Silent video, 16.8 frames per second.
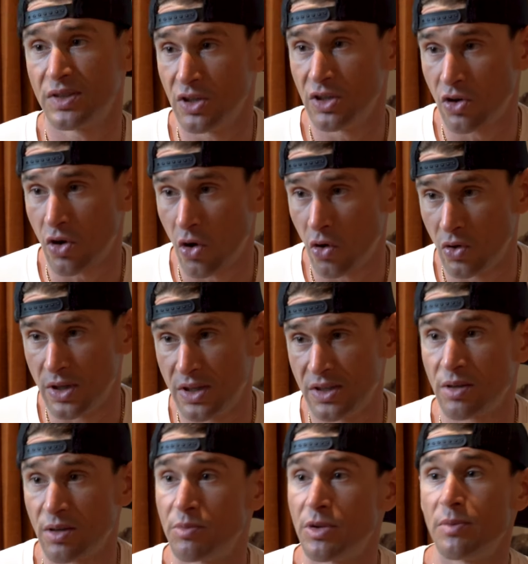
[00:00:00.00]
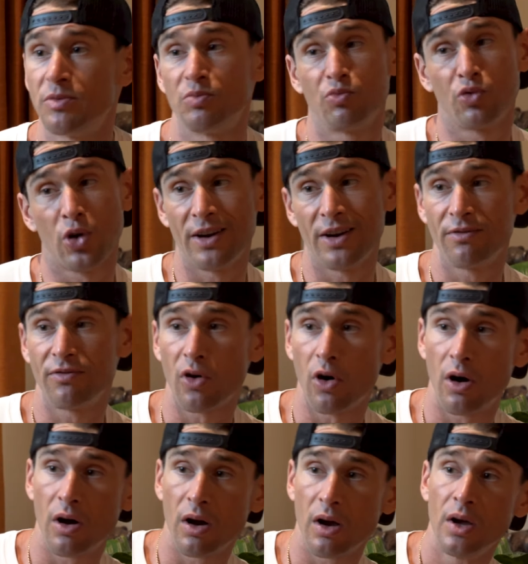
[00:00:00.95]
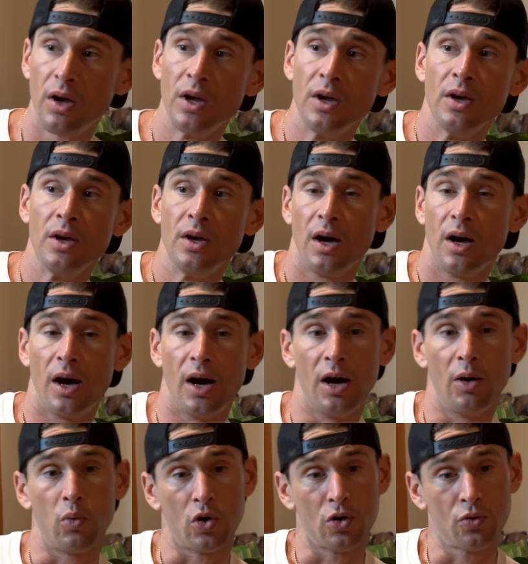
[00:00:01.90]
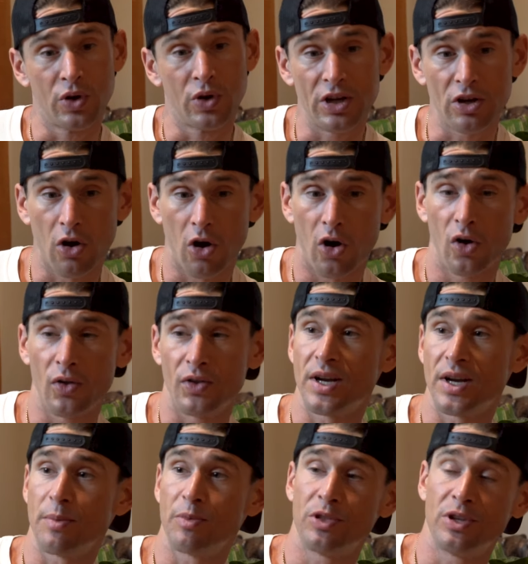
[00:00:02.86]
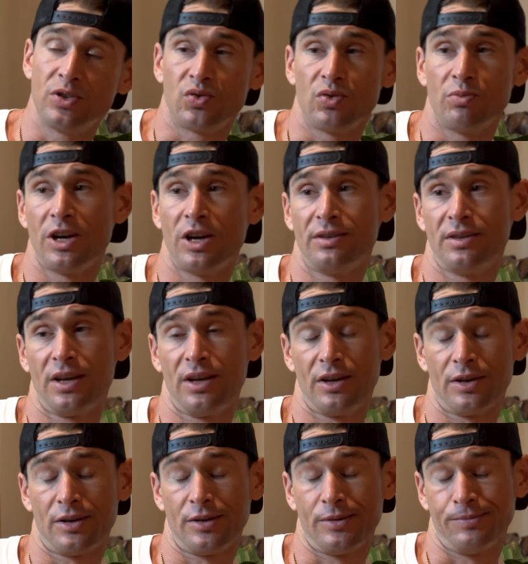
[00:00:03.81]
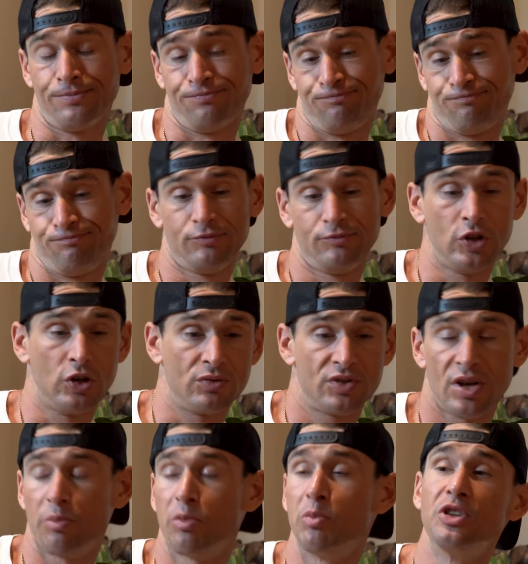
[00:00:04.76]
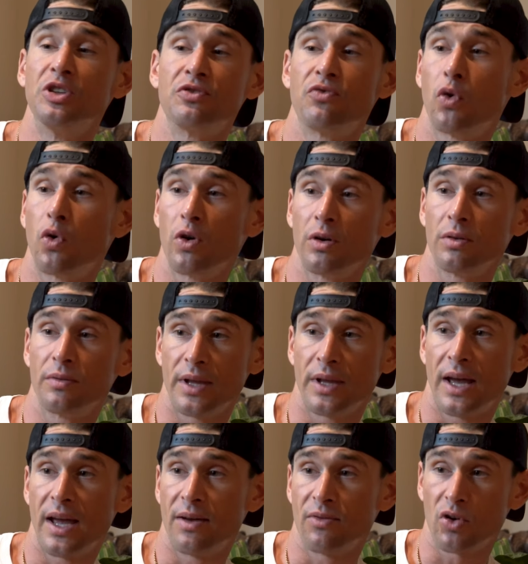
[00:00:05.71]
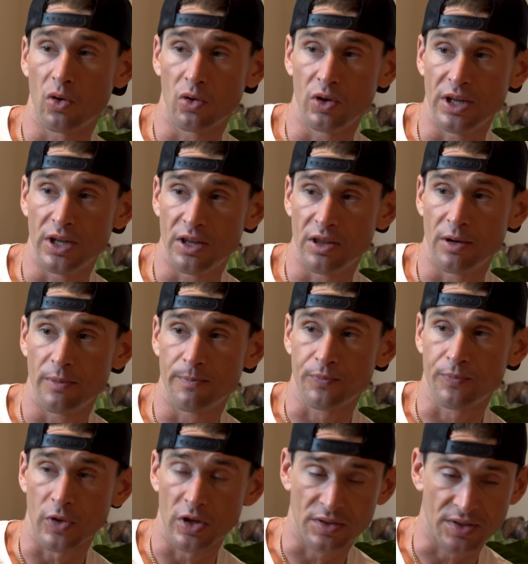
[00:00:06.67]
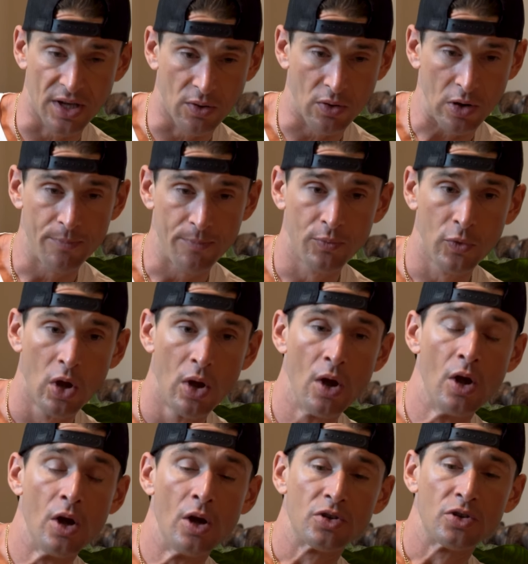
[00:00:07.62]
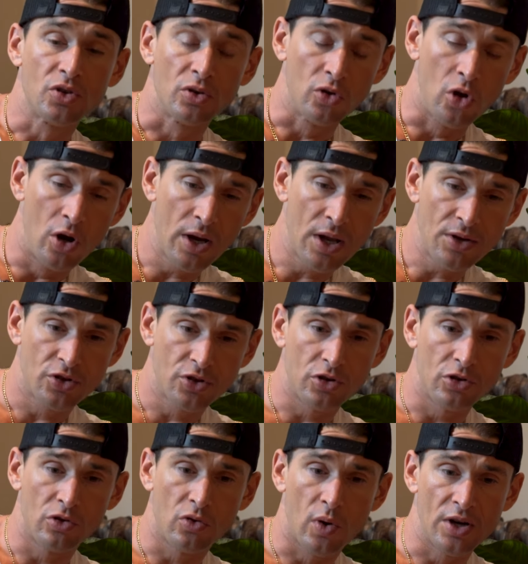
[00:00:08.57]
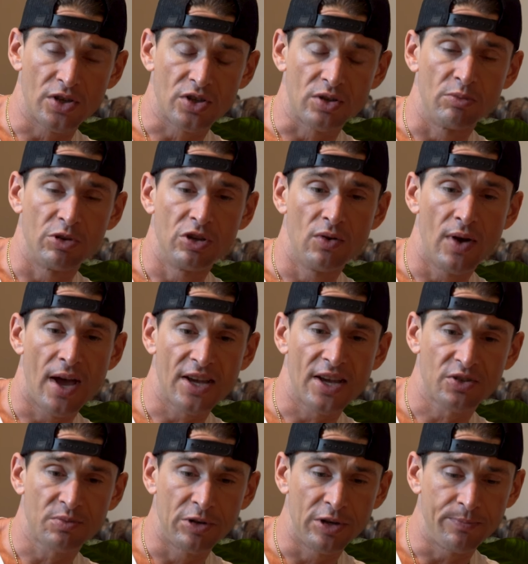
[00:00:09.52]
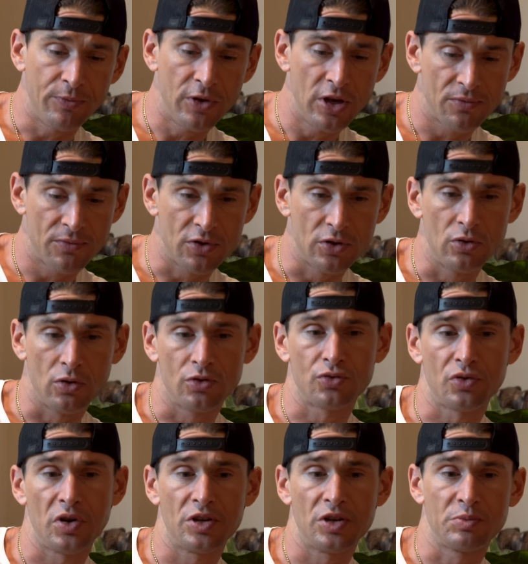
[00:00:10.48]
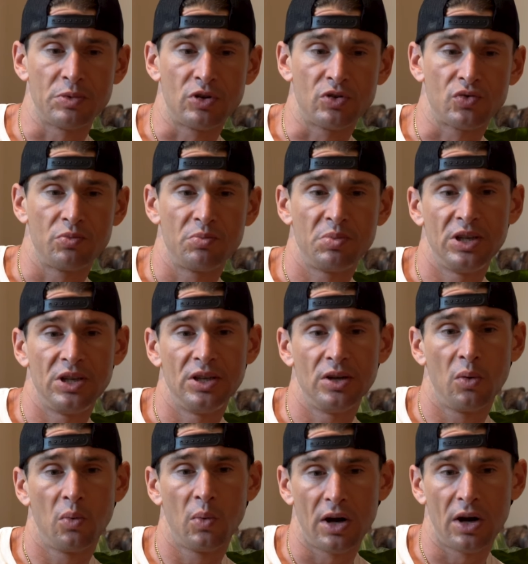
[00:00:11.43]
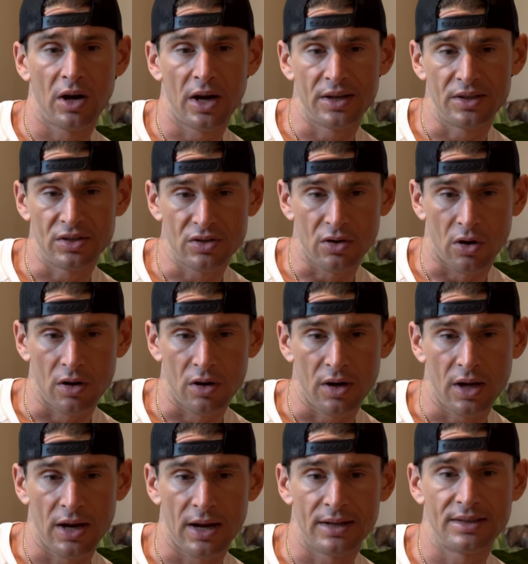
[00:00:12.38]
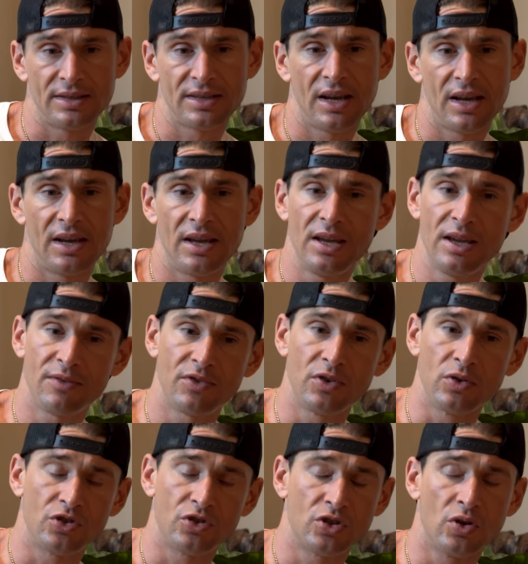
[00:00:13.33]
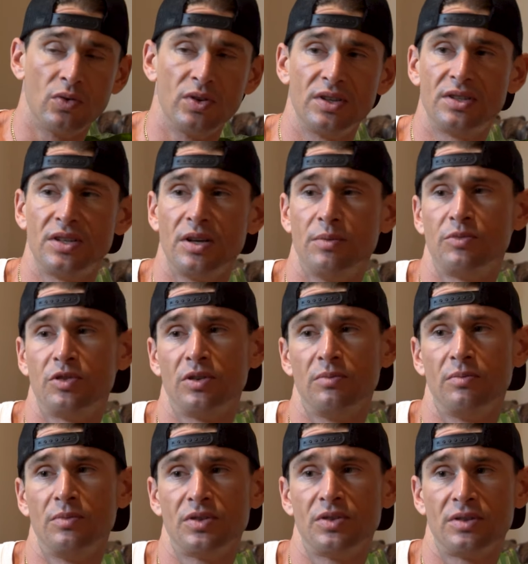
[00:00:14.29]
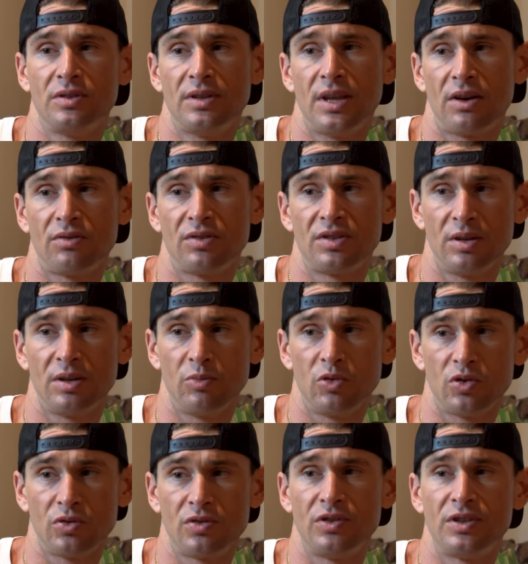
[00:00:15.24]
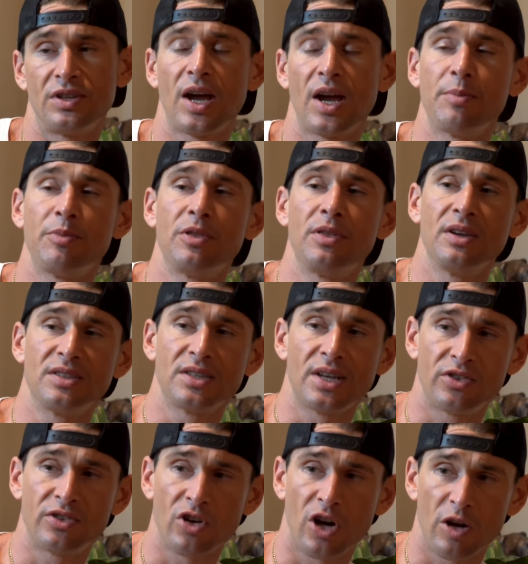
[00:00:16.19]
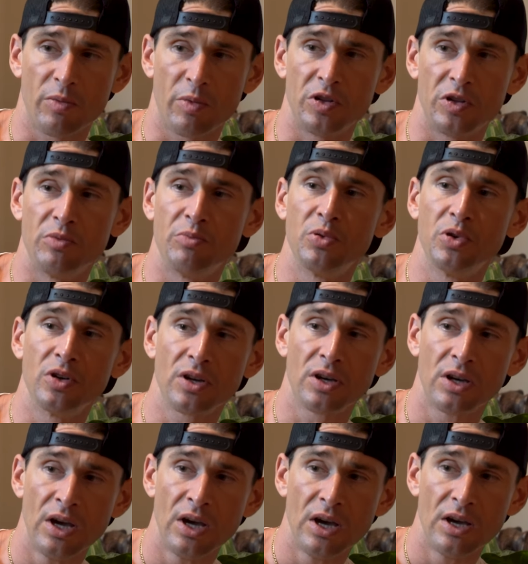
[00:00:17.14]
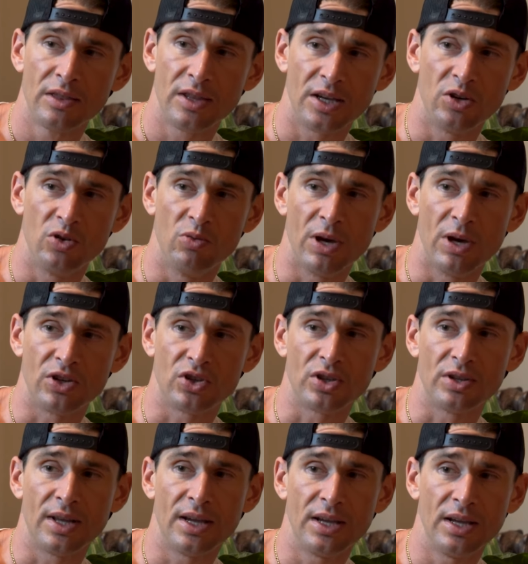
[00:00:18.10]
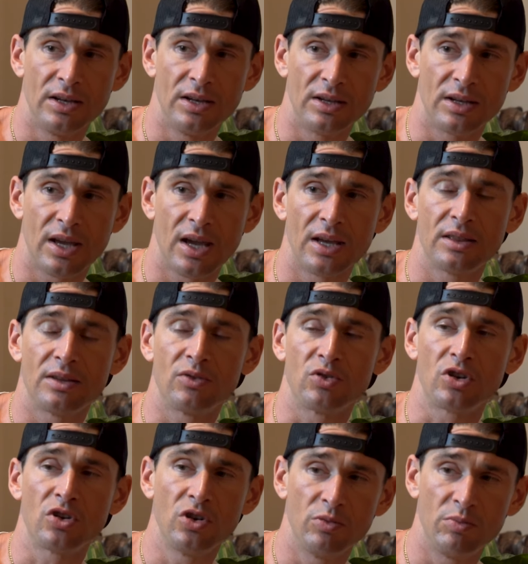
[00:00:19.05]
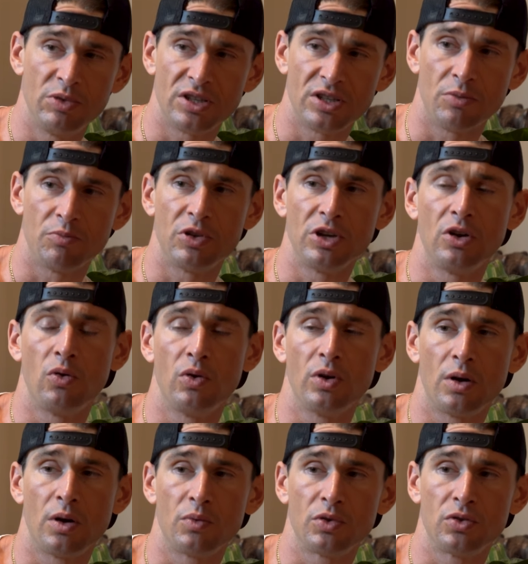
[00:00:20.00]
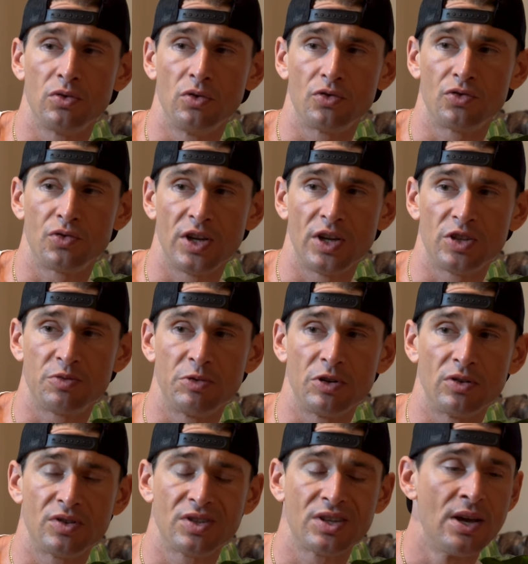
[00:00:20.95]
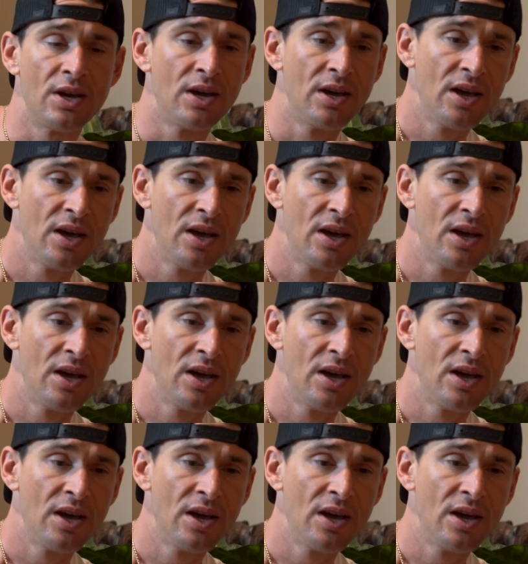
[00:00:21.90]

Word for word: acetylcholine, sometimes brain fog, uh, word recall, the type of things we might take um, you know, supplements for that have choline in them, etc. cetera. So long answer to your question, but you asked me if the neurotransmitters would be where I'd start. And I'd say if you're showing symptoms that are similar to the type of things that I talk about in the book that you mentioned that indicate there could be something going on with neurotransmitters,